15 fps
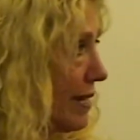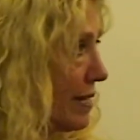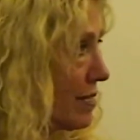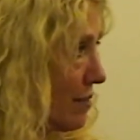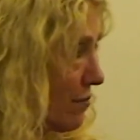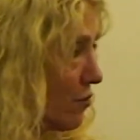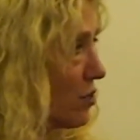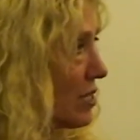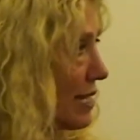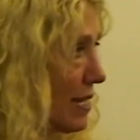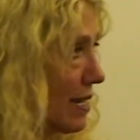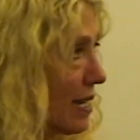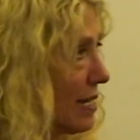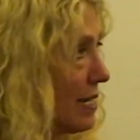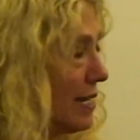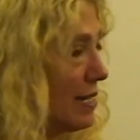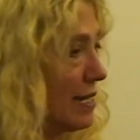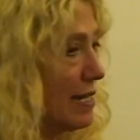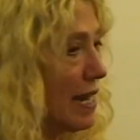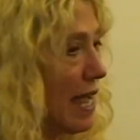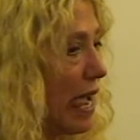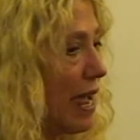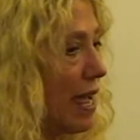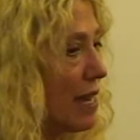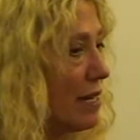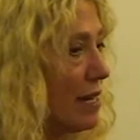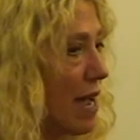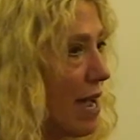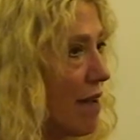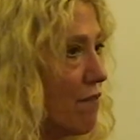That's the first thing I did. Mm-hmm.
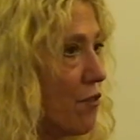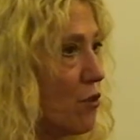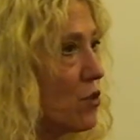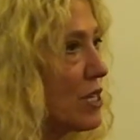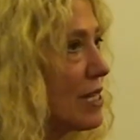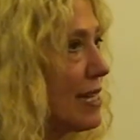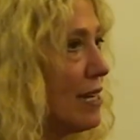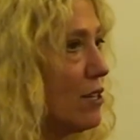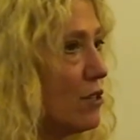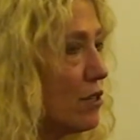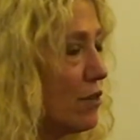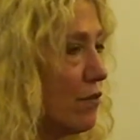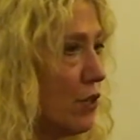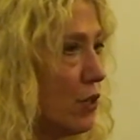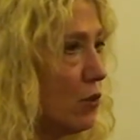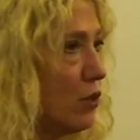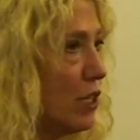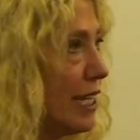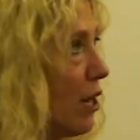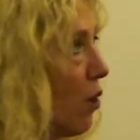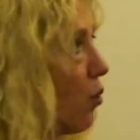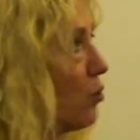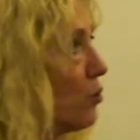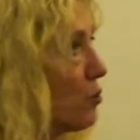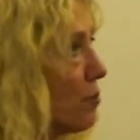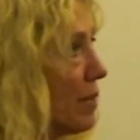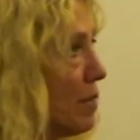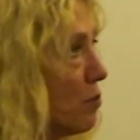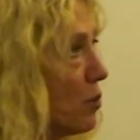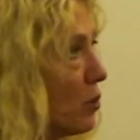And I first interviewed the older
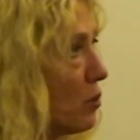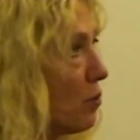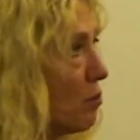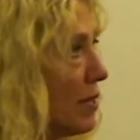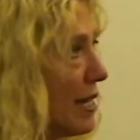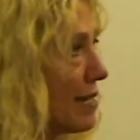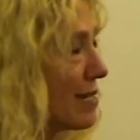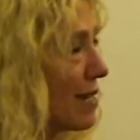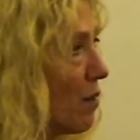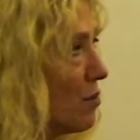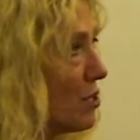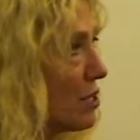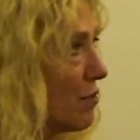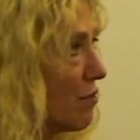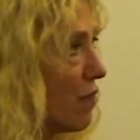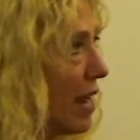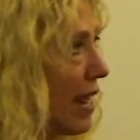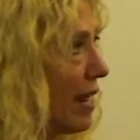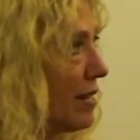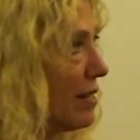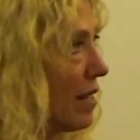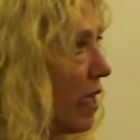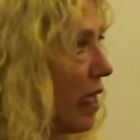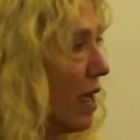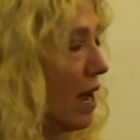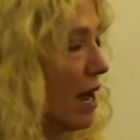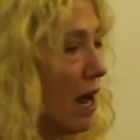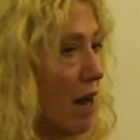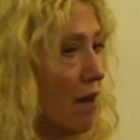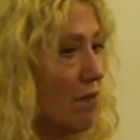people because I was afraid
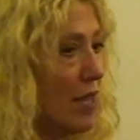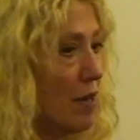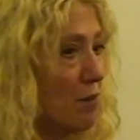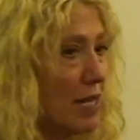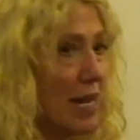of them